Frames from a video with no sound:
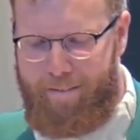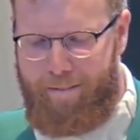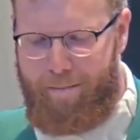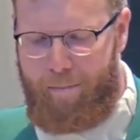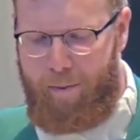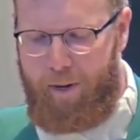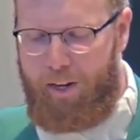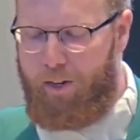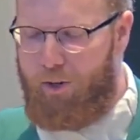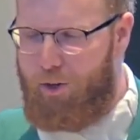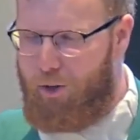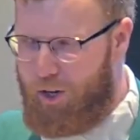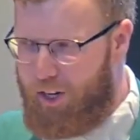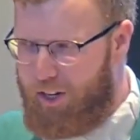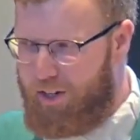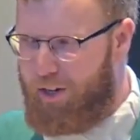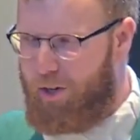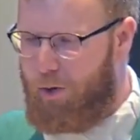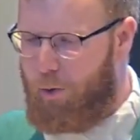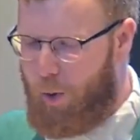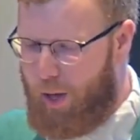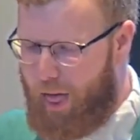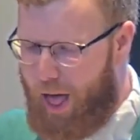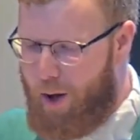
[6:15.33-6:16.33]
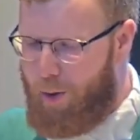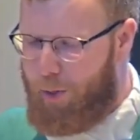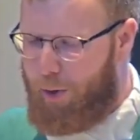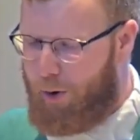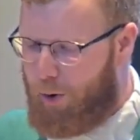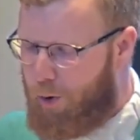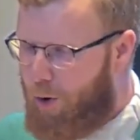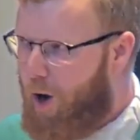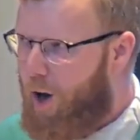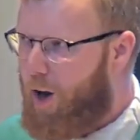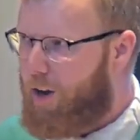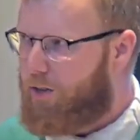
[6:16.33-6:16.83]
Because Jesus without the
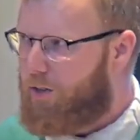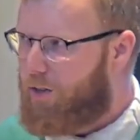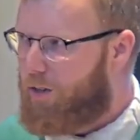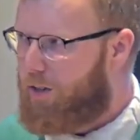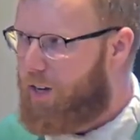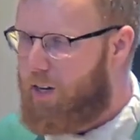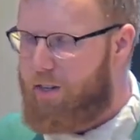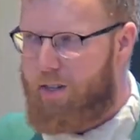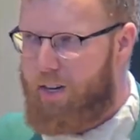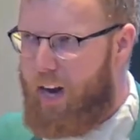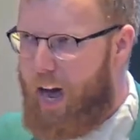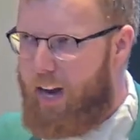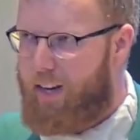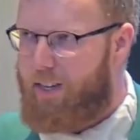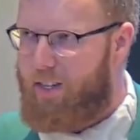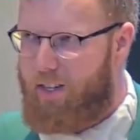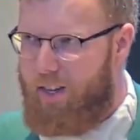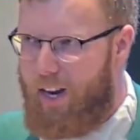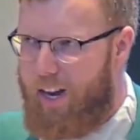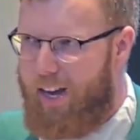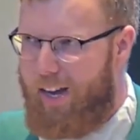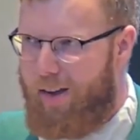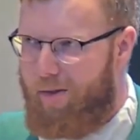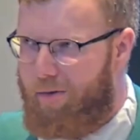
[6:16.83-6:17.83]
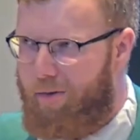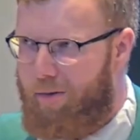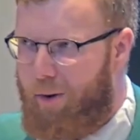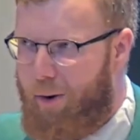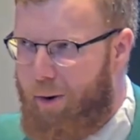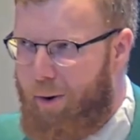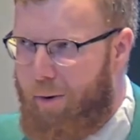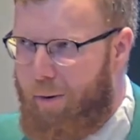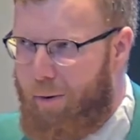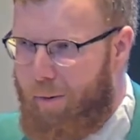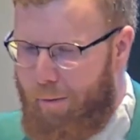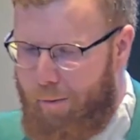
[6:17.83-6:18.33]
cross does not save.
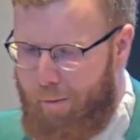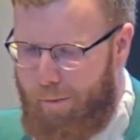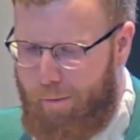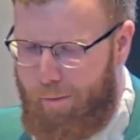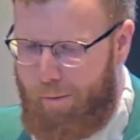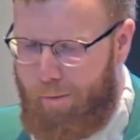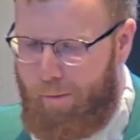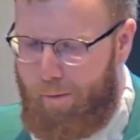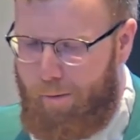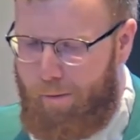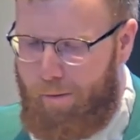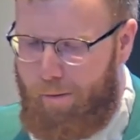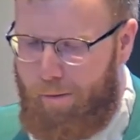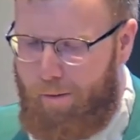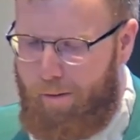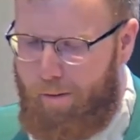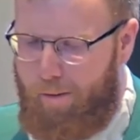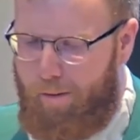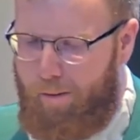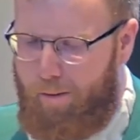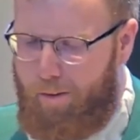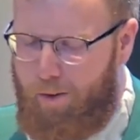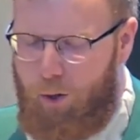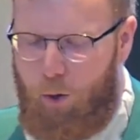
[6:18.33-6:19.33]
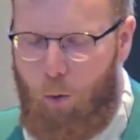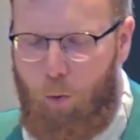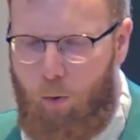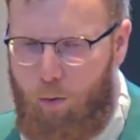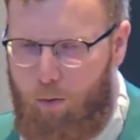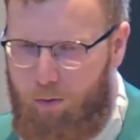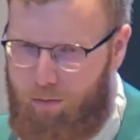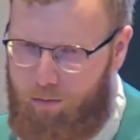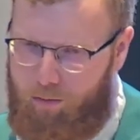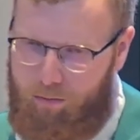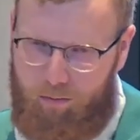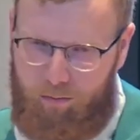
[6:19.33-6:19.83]
So
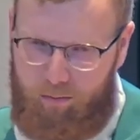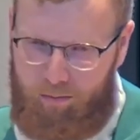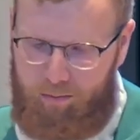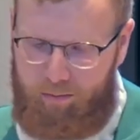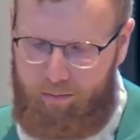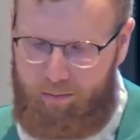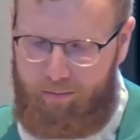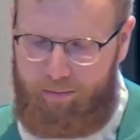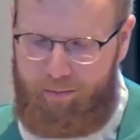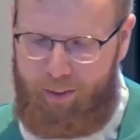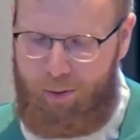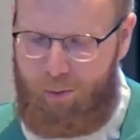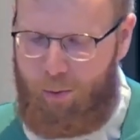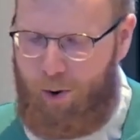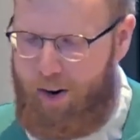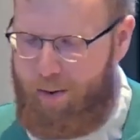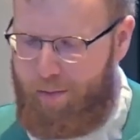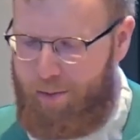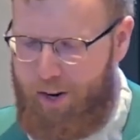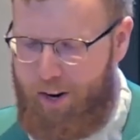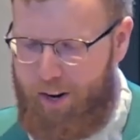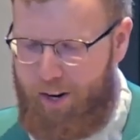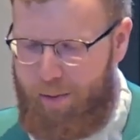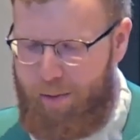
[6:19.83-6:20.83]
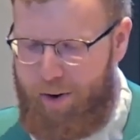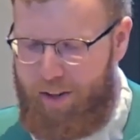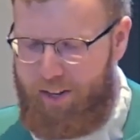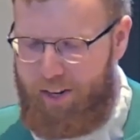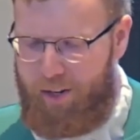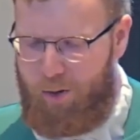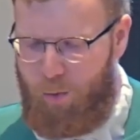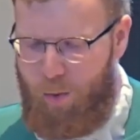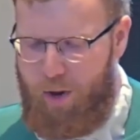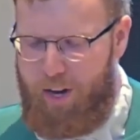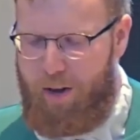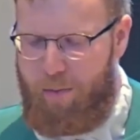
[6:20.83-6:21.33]
this is why I'm talking about
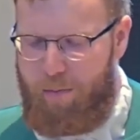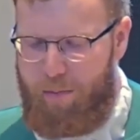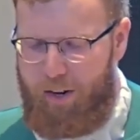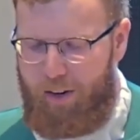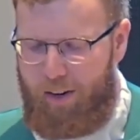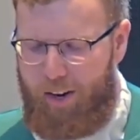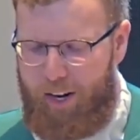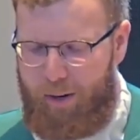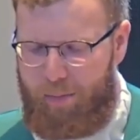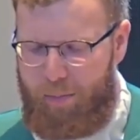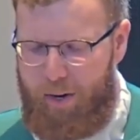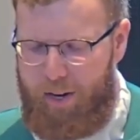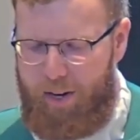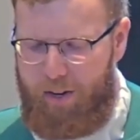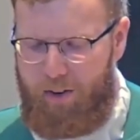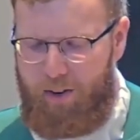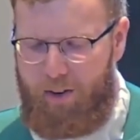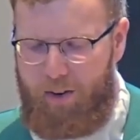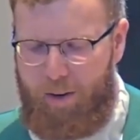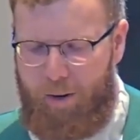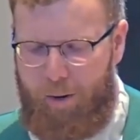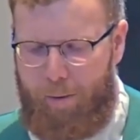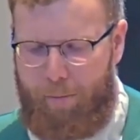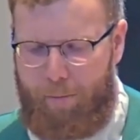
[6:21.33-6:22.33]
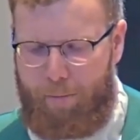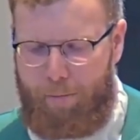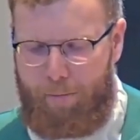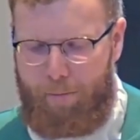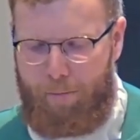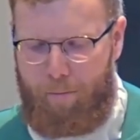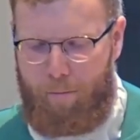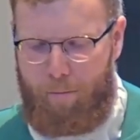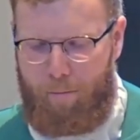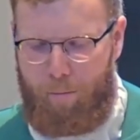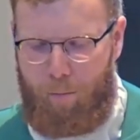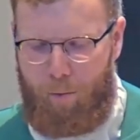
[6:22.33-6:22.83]
this. We can be like Peter.
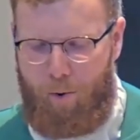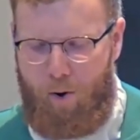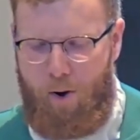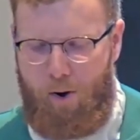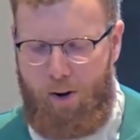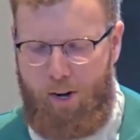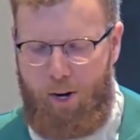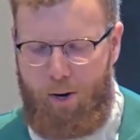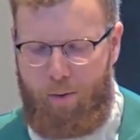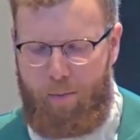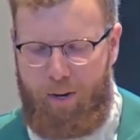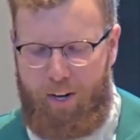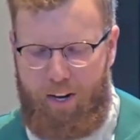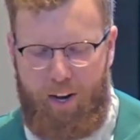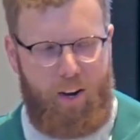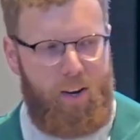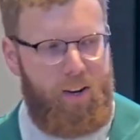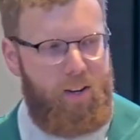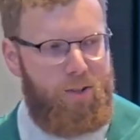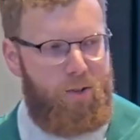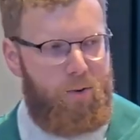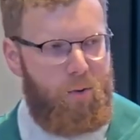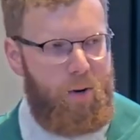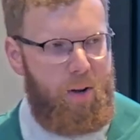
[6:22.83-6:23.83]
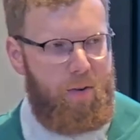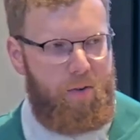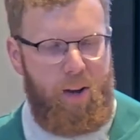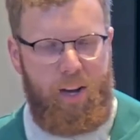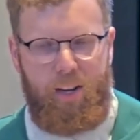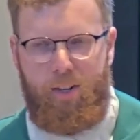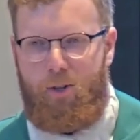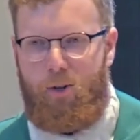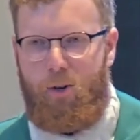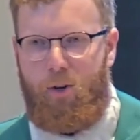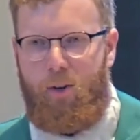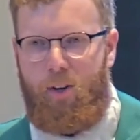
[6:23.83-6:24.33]
We're all here because we have
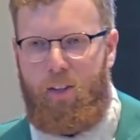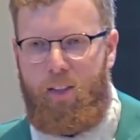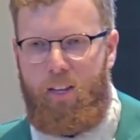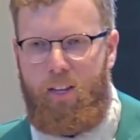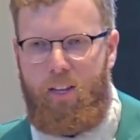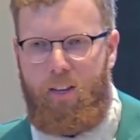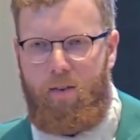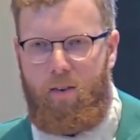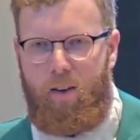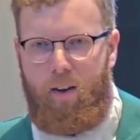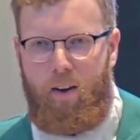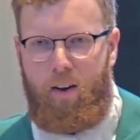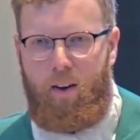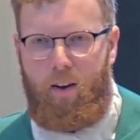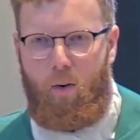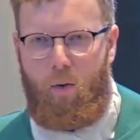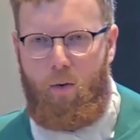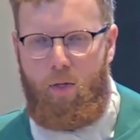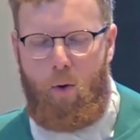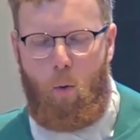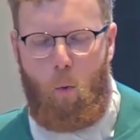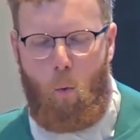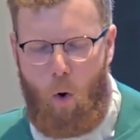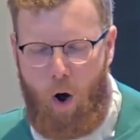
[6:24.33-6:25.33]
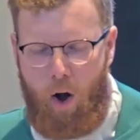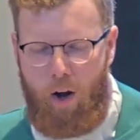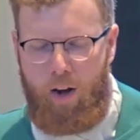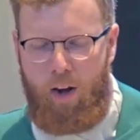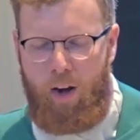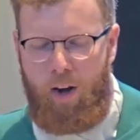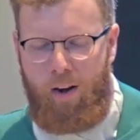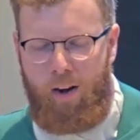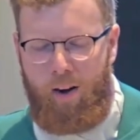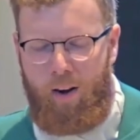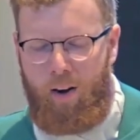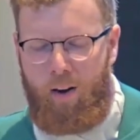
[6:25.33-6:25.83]
answered the
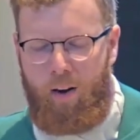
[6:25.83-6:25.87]
one